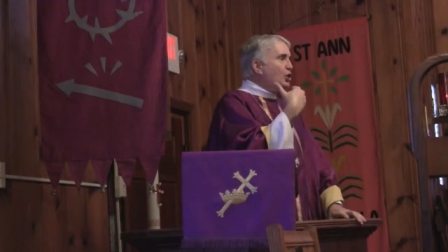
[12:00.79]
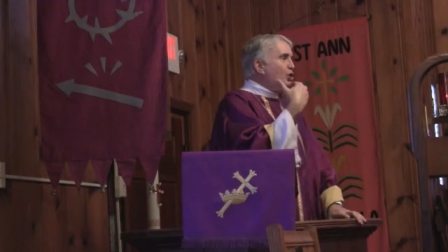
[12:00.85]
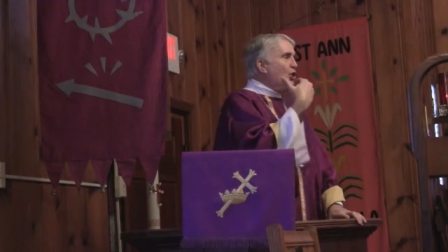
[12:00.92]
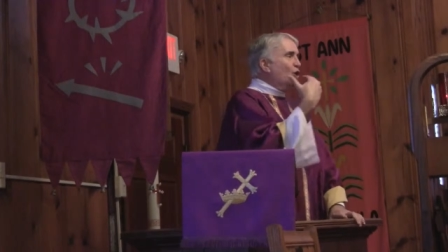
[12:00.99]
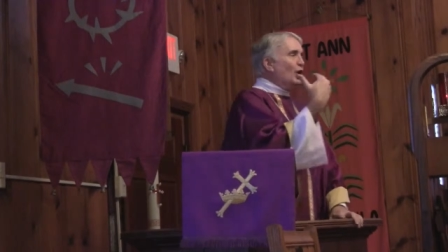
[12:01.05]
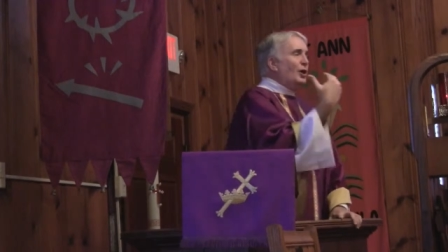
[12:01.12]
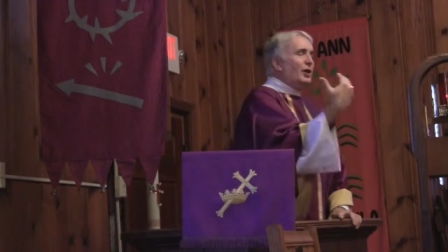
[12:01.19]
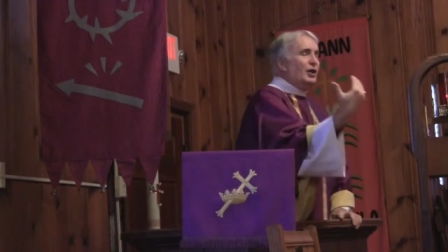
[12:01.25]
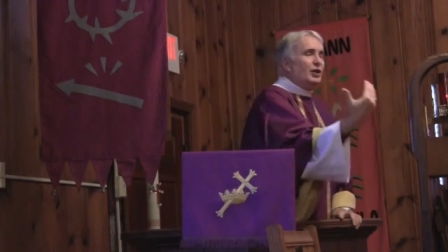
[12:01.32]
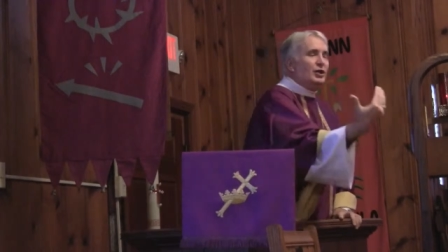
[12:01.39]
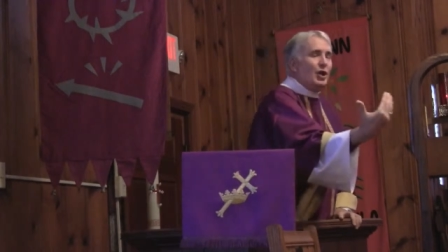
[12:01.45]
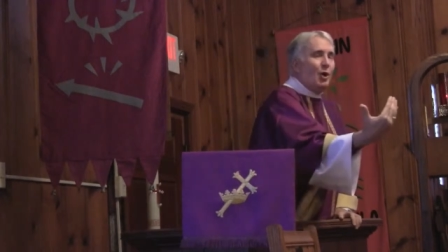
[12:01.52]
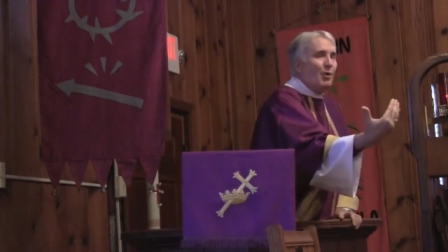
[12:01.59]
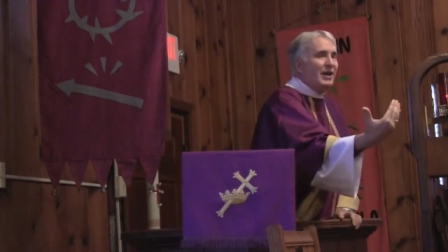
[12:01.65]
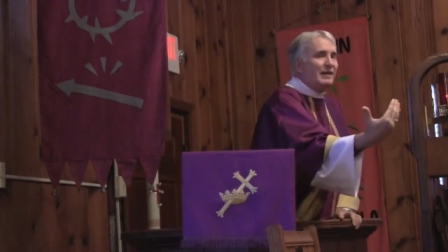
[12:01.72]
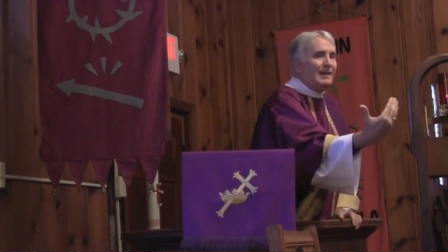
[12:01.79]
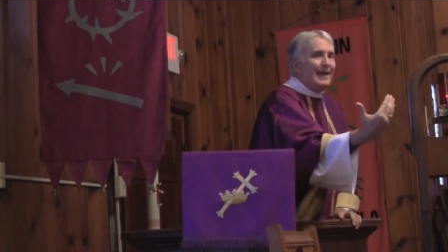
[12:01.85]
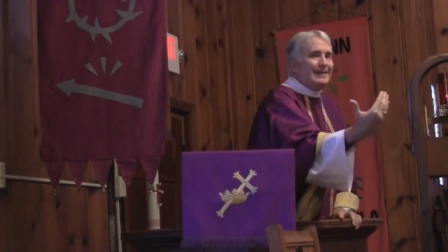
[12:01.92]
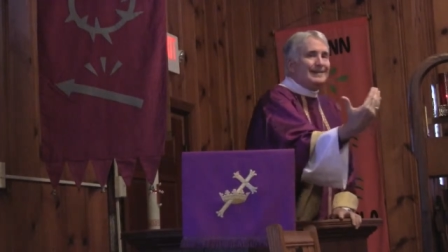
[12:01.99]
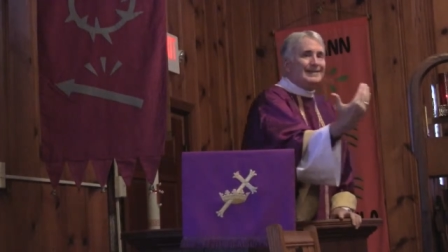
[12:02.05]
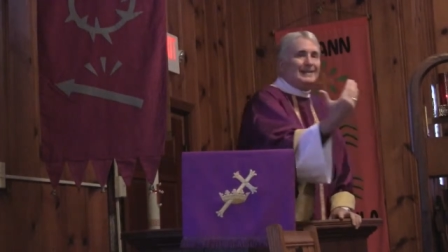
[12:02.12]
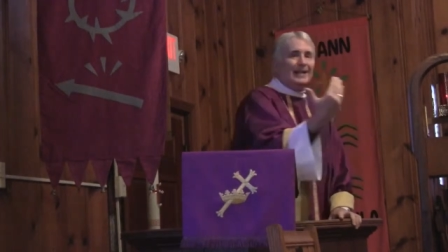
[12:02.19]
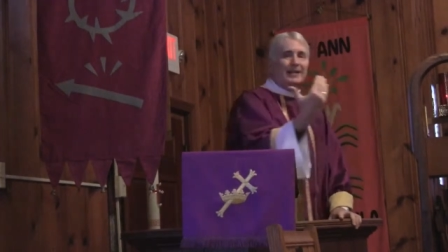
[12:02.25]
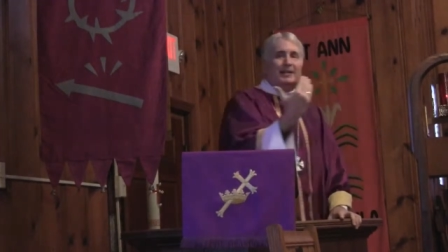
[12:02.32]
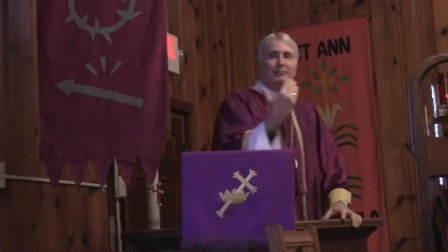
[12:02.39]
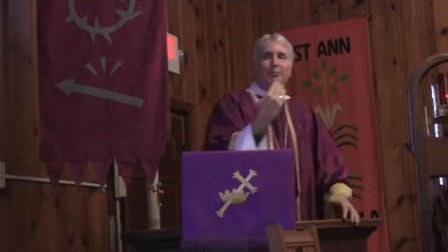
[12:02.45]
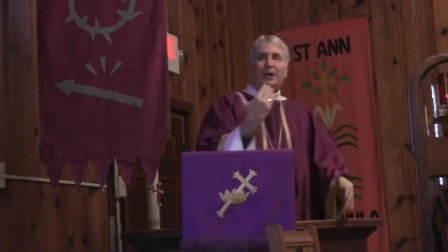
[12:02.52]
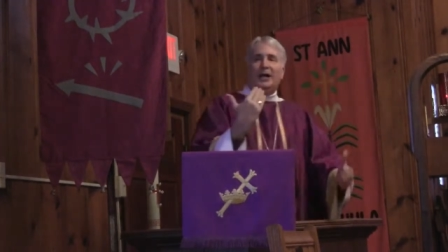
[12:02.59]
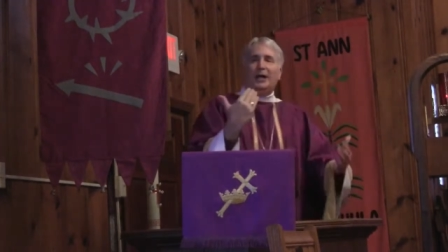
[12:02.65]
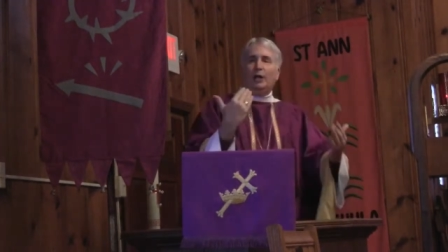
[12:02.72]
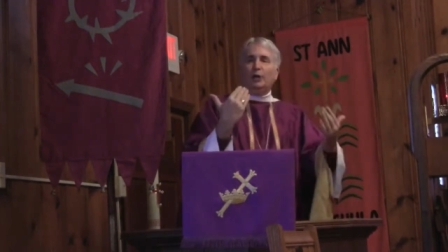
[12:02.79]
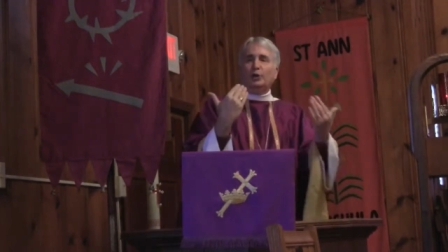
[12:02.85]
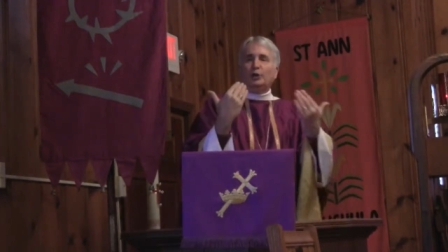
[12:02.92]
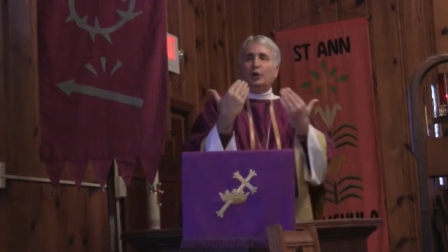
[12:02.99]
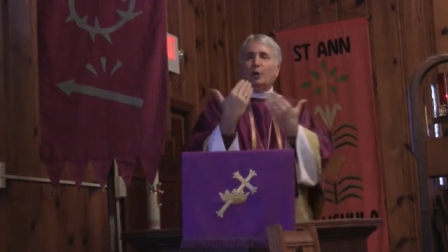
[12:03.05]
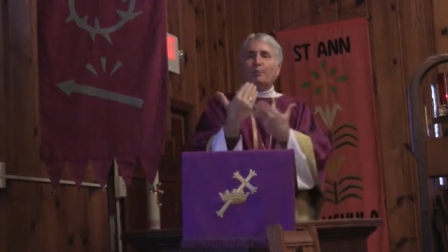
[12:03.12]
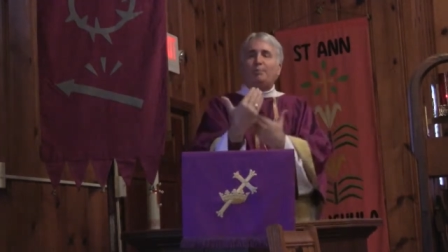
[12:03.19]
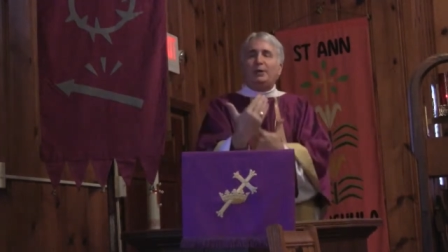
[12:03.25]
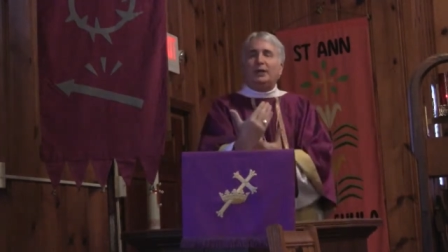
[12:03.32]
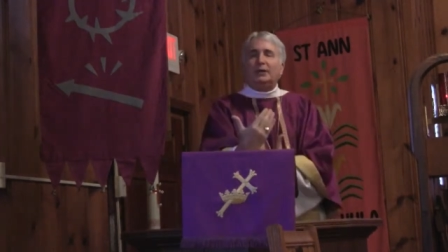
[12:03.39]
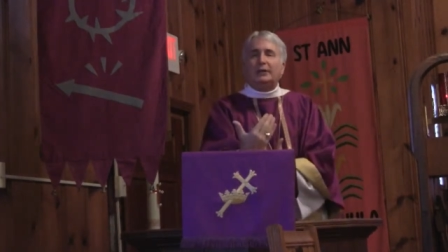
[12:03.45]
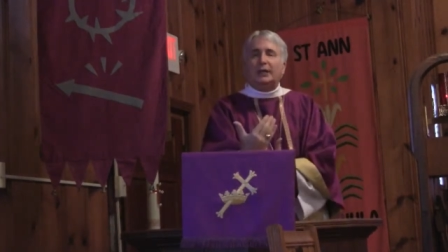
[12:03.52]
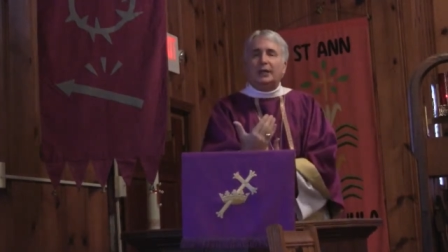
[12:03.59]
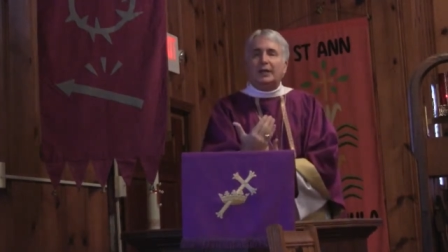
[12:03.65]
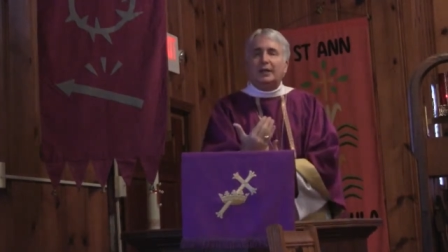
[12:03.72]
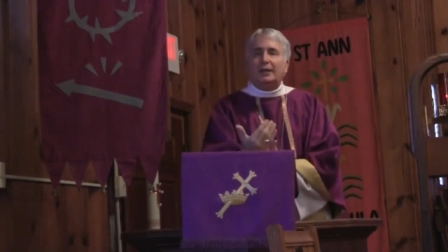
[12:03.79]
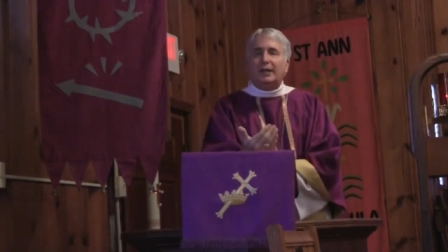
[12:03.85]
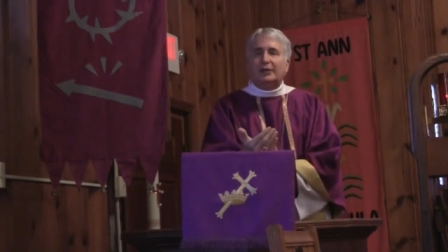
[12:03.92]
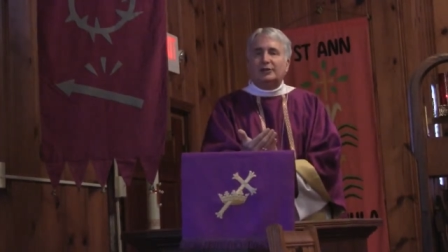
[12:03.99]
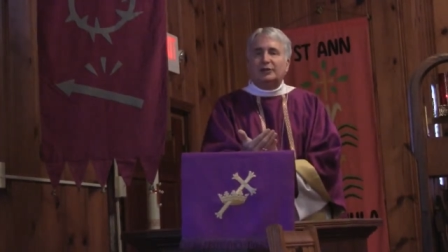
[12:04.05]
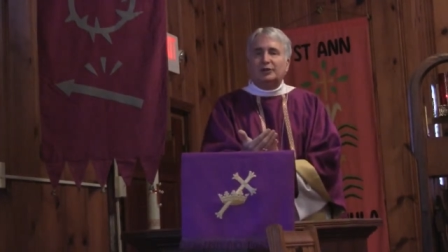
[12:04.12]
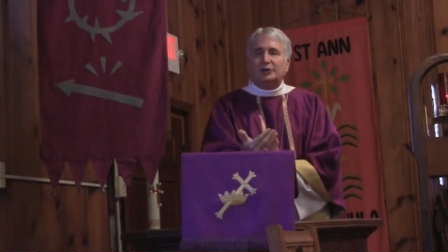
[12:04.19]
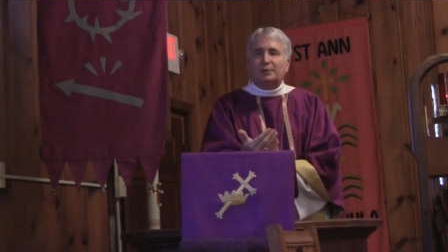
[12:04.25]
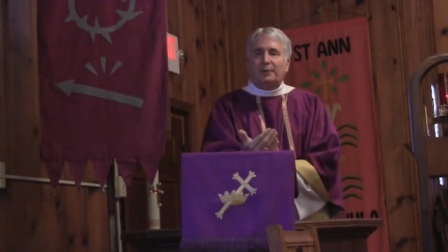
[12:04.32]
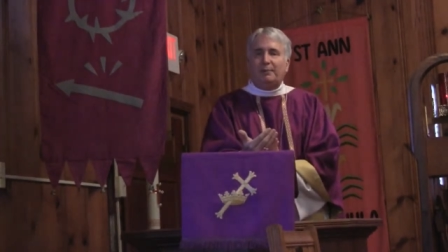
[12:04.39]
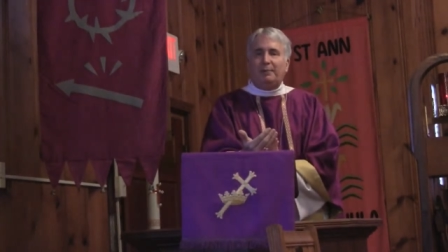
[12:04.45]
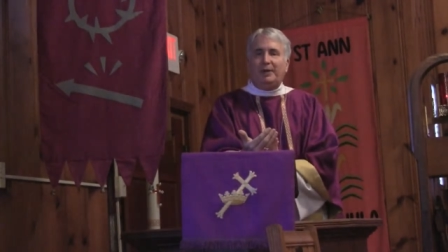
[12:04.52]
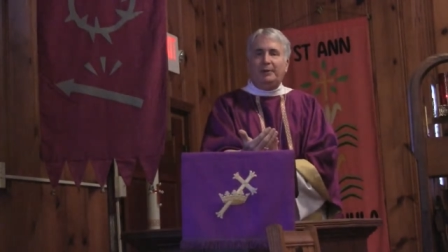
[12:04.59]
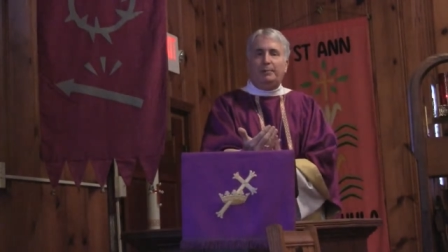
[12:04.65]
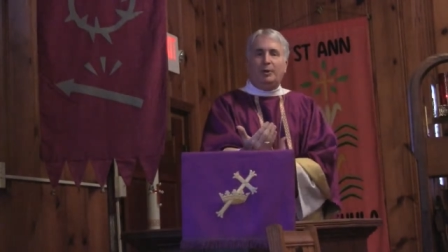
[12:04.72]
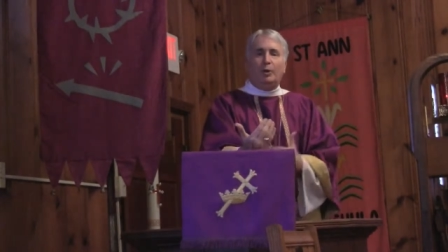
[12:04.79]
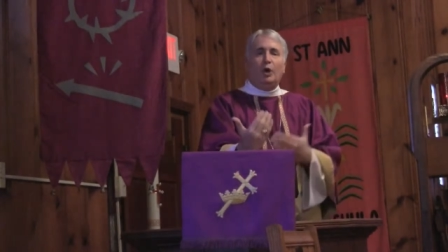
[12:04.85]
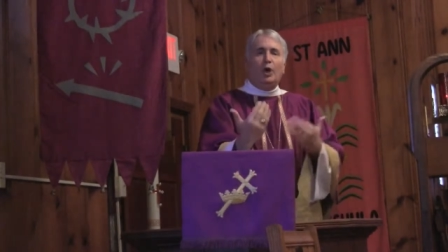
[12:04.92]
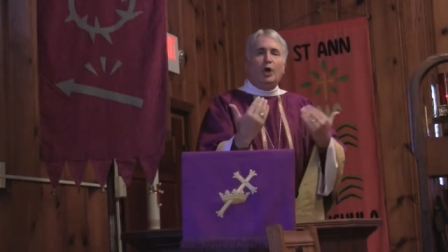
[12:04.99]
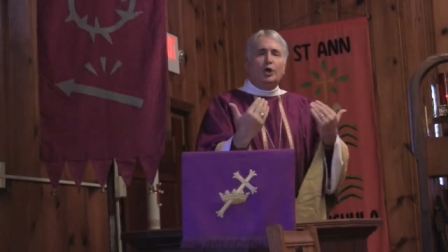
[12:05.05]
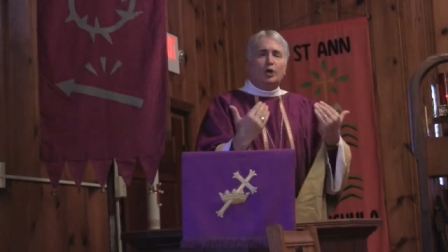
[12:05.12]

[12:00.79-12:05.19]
you're going that second mile, you're building connections with people,